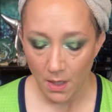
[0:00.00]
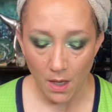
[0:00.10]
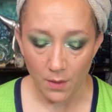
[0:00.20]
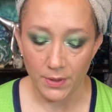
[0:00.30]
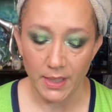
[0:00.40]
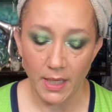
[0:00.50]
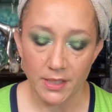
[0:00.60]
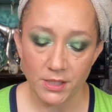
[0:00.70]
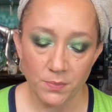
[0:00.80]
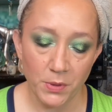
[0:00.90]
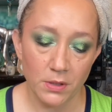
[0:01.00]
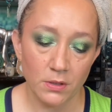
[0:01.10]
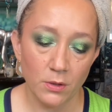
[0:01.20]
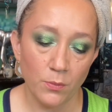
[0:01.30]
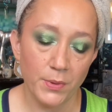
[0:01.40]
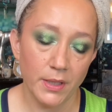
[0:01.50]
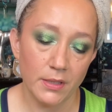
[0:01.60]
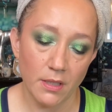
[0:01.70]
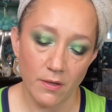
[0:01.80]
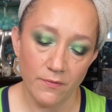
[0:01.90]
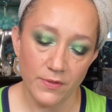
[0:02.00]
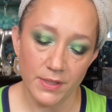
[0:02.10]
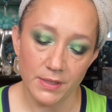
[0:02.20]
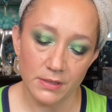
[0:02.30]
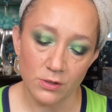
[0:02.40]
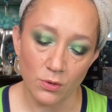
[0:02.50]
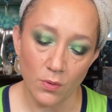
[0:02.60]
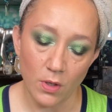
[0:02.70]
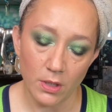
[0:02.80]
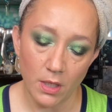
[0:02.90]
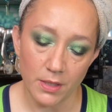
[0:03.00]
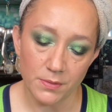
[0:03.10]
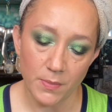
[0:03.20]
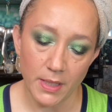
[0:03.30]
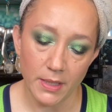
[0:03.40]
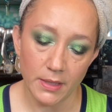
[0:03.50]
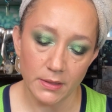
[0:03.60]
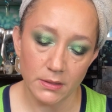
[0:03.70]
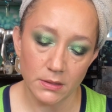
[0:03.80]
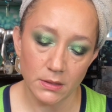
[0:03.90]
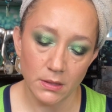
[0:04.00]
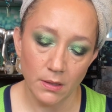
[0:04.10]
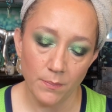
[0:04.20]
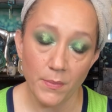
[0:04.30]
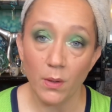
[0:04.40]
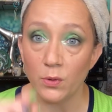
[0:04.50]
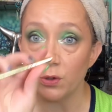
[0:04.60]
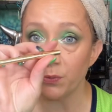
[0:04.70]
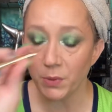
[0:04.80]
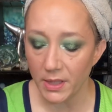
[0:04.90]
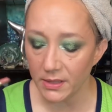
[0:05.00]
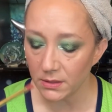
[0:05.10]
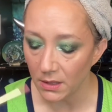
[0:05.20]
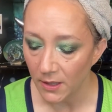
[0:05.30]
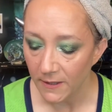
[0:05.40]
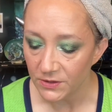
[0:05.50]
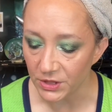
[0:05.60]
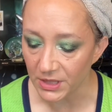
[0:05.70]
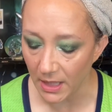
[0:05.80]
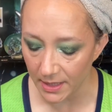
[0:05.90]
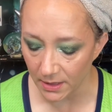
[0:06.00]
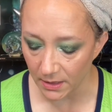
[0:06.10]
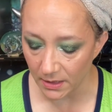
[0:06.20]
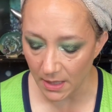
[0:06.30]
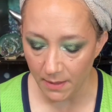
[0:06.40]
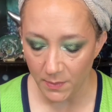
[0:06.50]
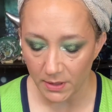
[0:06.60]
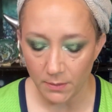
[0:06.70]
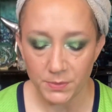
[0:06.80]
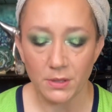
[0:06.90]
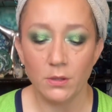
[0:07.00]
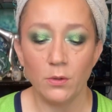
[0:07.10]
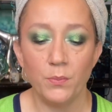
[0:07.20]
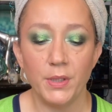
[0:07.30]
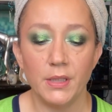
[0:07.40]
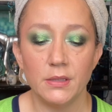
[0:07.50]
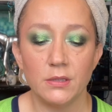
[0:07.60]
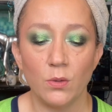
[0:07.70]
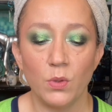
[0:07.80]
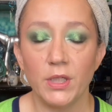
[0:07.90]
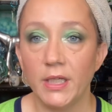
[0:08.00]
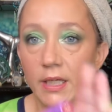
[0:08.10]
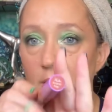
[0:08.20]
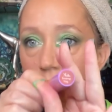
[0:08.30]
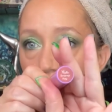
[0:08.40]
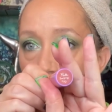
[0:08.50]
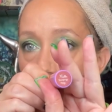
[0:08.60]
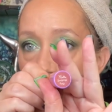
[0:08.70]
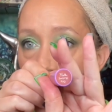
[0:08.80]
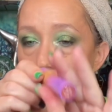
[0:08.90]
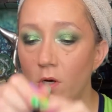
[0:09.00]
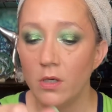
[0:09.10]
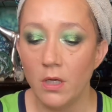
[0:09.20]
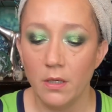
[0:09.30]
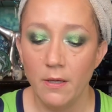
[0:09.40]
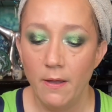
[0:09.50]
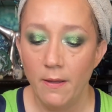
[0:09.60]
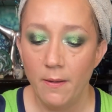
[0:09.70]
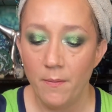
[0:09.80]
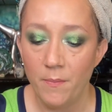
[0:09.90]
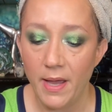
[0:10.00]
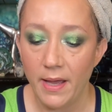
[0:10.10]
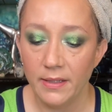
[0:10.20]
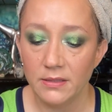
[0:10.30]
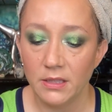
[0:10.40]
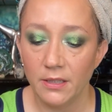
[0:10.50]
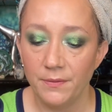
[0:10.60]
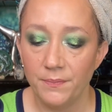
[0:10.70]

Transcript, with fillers: Alrighty, I just put a little bit of this Gerard Cosmetics Melrose Place just to kind of line my lips a little bit. So we're going to get Swamp Fog matte.